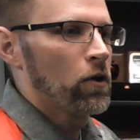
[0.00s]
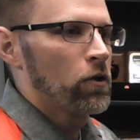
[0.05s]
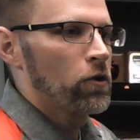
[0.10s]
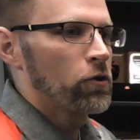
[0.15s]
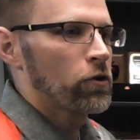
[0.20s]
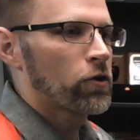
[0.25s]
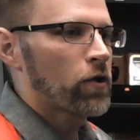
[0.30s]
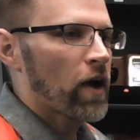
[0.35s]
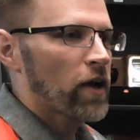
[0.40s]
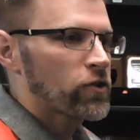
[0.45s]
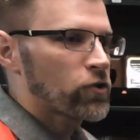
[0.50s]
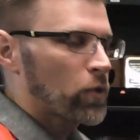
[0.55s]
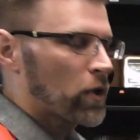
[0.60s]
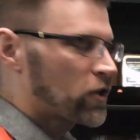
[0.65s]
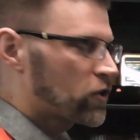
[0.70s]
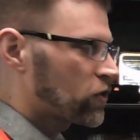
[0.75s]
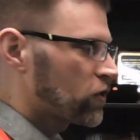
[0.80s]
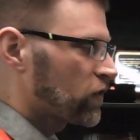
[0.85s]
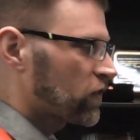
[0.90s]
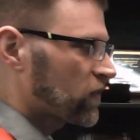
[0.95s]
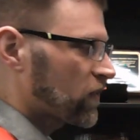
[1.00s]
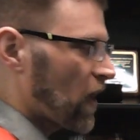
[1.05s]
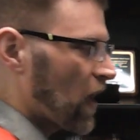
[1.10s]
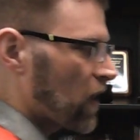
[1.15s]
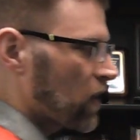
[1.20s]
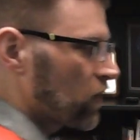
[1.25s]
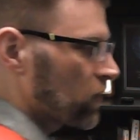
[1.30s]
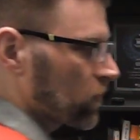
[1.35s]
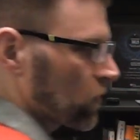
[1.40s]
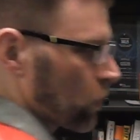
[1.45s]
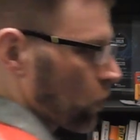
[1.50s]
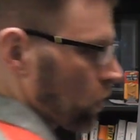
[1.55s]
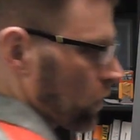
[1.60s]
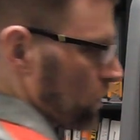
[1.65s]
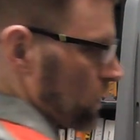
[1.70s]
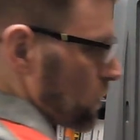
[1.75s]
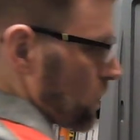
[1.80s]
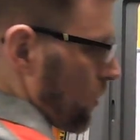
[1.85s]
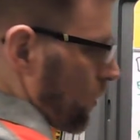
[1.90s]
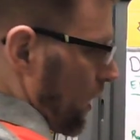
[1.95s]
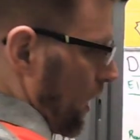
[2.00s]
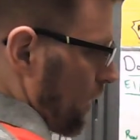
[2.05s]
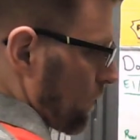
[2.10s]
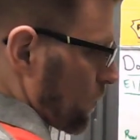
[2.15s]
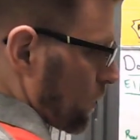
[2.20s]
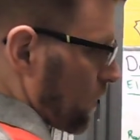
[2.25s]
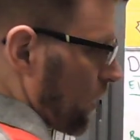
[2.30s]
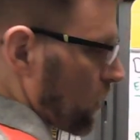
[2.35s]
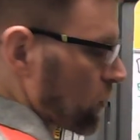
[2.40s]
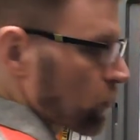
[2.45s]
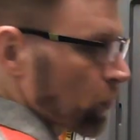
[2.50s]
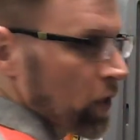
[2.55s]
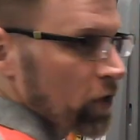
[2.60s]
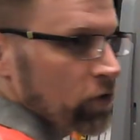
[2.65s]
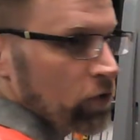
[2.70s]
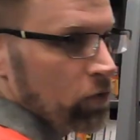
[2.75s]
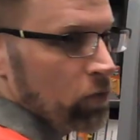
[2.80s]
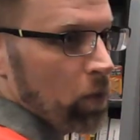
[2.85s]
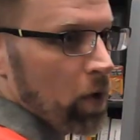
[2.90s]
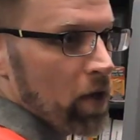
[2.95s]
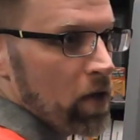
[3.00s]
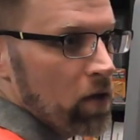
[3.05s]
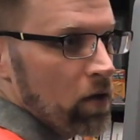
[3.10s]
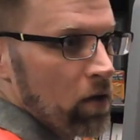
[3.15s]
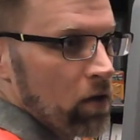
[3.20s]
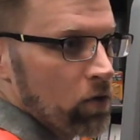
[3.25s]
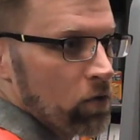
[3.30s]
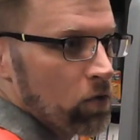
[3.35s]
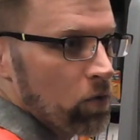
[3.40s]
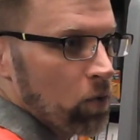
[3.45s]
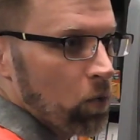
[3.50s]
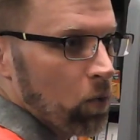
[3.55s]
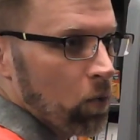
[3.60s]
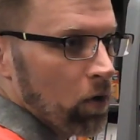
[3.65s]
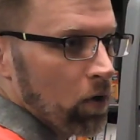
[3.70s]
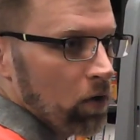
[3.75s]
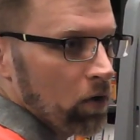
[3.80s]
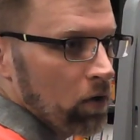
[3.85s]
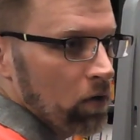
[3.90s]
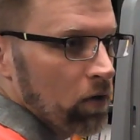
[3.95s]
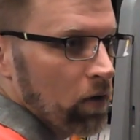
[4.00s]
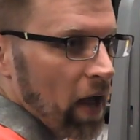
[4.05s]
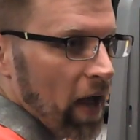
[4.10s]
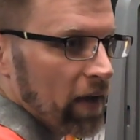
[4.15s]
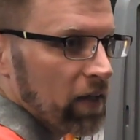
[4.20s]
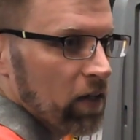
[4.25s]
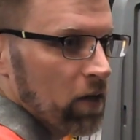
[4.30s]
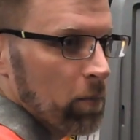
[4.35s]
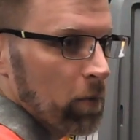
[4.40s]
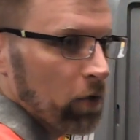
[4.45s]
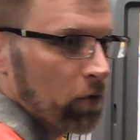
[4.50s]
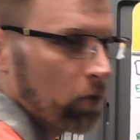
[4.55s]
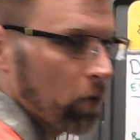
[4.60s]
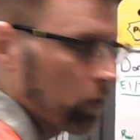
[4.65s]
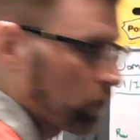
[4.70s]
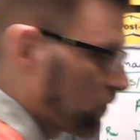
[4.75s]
Your graduation status, or if you don't have a graduation rate, your academic growth